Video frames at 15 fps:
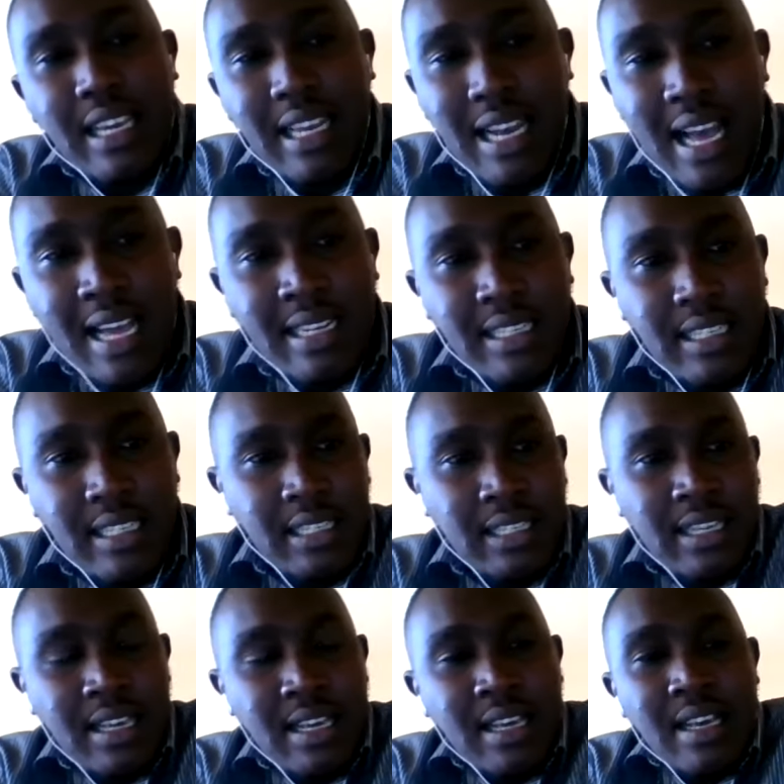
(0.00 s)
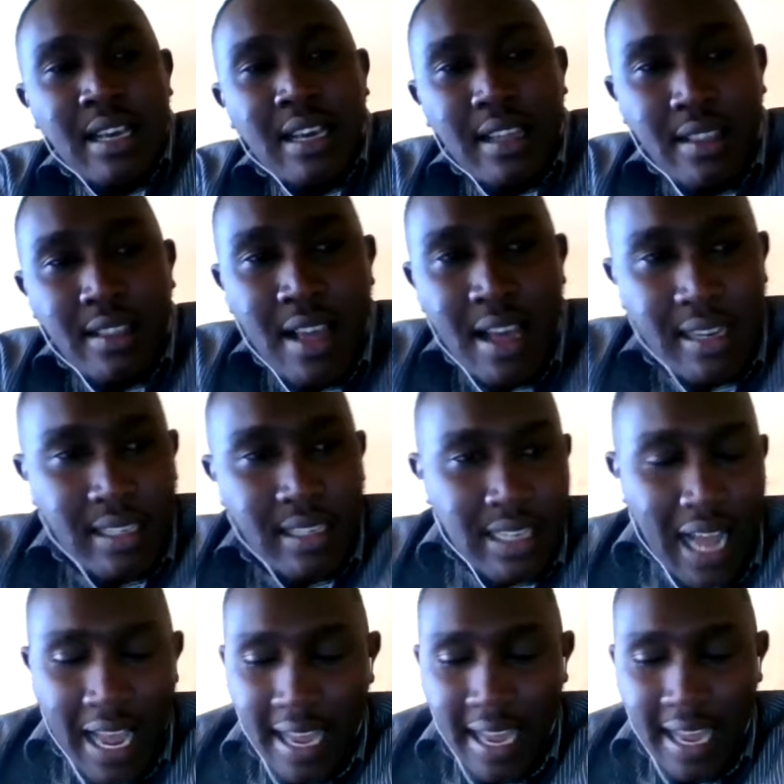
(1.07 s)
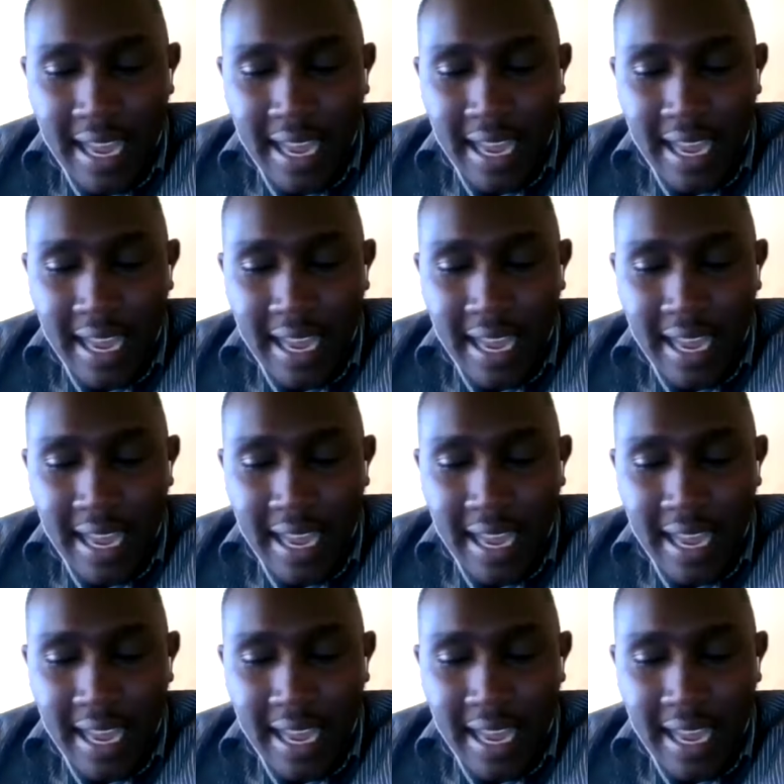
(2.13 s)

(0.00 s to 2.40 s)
he learned that I